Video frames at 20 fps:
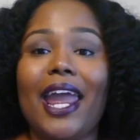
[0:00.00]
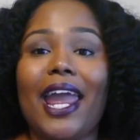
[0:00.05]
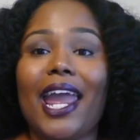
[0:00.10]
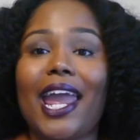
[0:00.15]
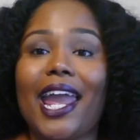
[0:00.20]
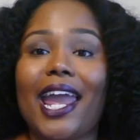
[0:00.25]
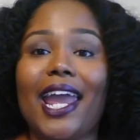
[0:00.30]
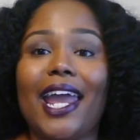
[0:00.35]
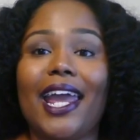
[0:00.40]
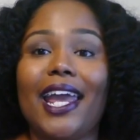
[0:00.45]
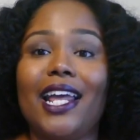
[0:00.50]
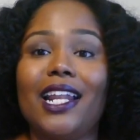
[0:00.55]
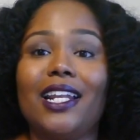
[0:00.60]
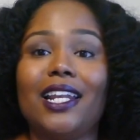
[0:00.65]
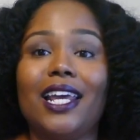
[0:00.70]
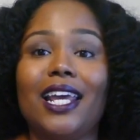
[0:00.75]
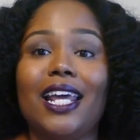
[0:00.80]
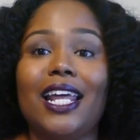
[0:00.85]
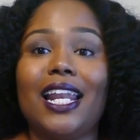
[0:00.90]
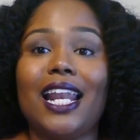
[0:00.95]

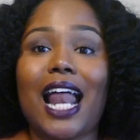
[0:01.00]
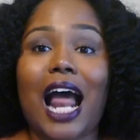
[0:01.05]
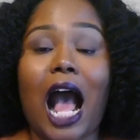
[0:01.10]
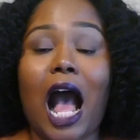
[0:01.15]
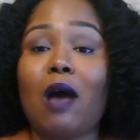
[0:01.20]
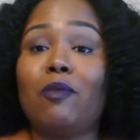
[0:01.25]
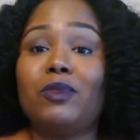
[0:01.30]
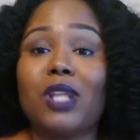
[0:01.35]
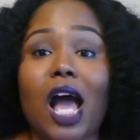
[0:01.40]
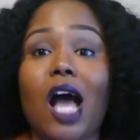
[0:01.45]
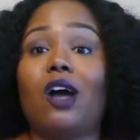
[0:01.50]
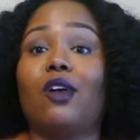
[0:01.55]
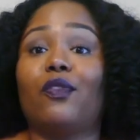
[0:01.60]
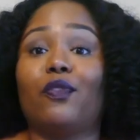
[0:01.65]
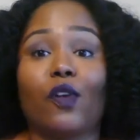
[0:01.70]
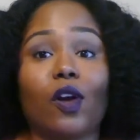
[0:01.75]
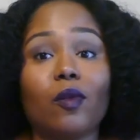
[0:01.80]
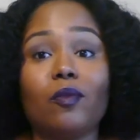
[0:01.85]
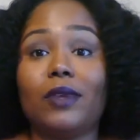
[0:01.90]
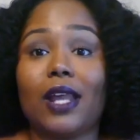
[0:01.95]
And I'm not
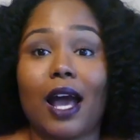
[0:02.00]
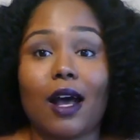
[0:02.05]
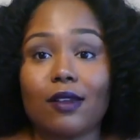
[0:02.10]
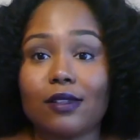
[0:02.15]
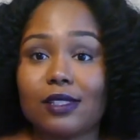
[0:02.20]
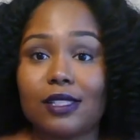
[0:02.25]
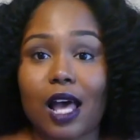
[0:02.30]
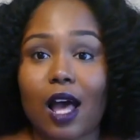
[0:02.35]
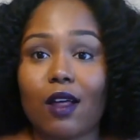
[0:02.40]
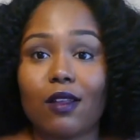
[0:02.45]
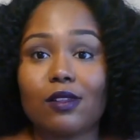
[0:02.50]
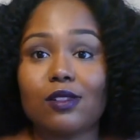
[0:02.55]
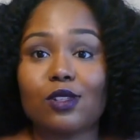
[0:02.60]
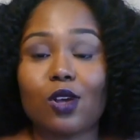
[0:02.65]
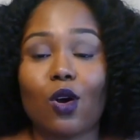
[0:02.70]
from down south,